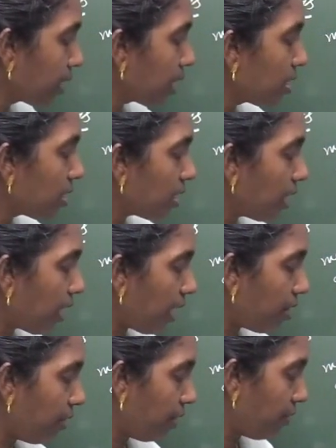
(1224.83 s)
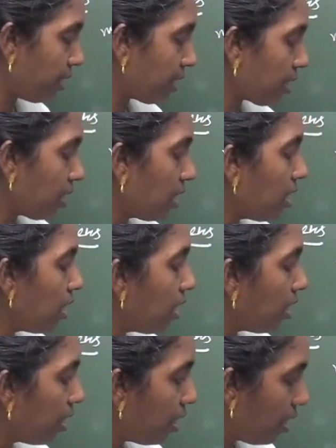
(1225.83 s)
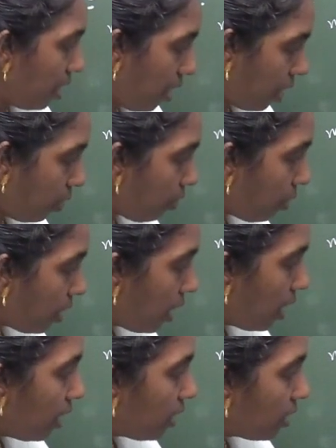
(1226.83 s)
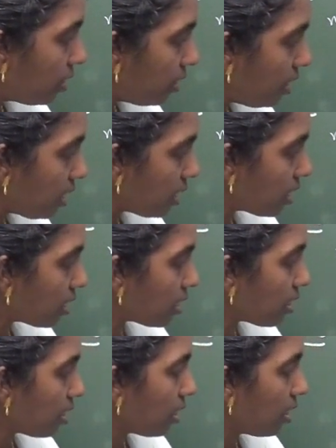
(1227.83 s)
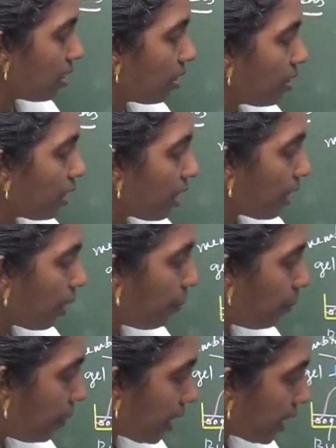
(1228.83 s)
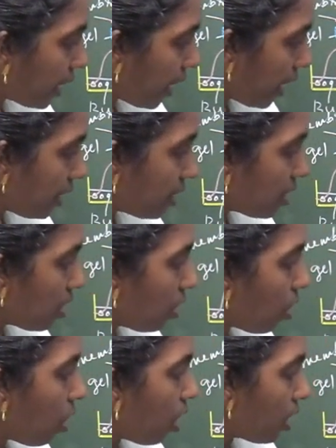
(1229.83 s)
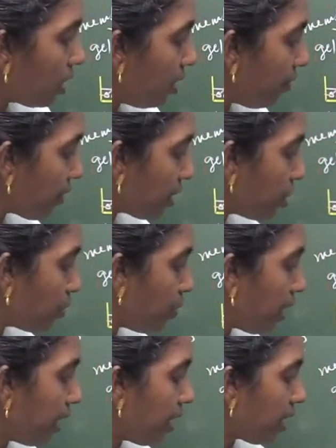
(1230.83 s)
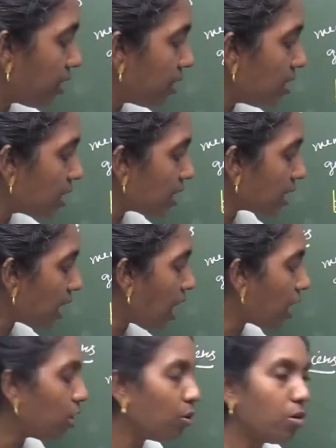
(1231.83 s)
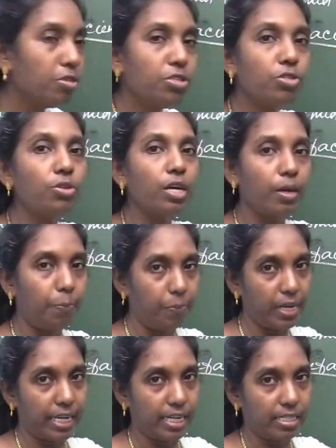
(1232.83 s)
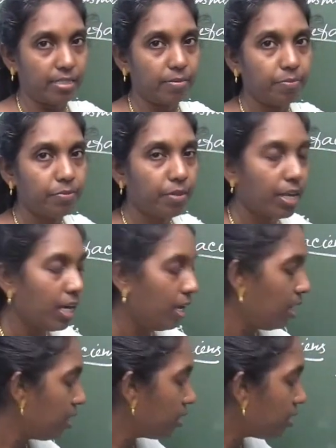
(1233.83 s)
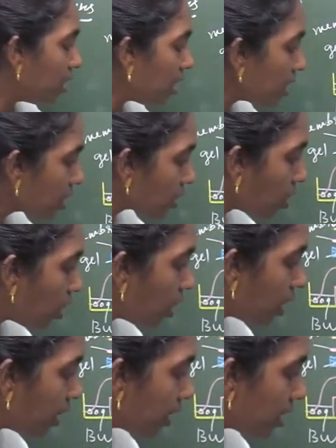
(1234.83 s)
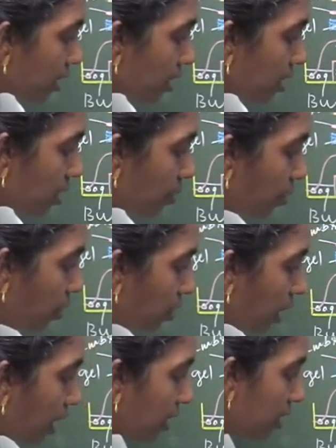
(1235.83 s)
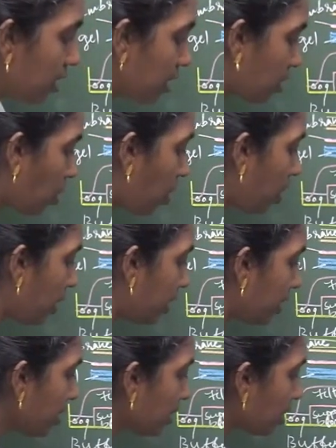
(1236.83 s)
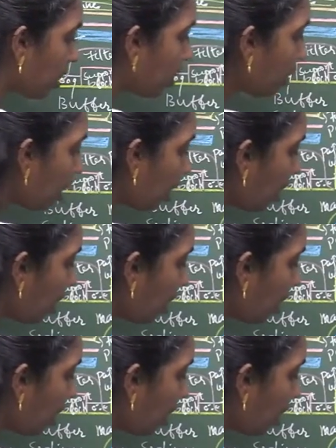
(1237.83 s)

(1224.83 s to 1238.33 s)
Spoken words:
sterile velvet. Now this replicate on the fresh media. This is allowed to replicate. These colonies, this blue color, these colonies are